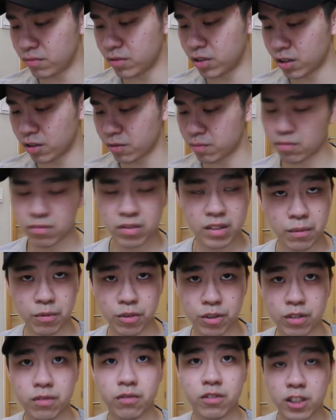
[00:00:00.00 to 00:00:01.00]
you know, some
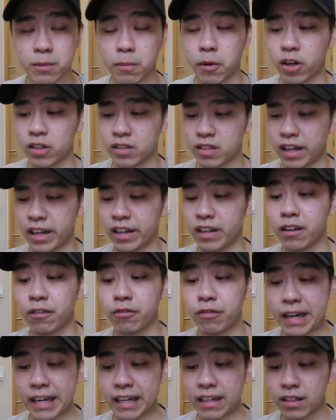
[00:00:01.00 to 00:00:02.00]
good spawns and a
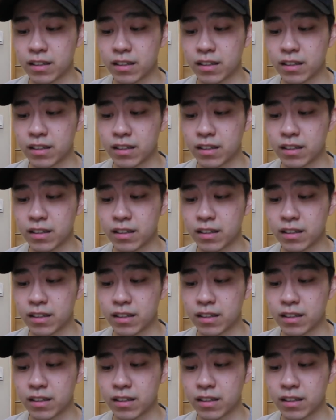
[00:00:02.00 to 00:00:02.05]
raid.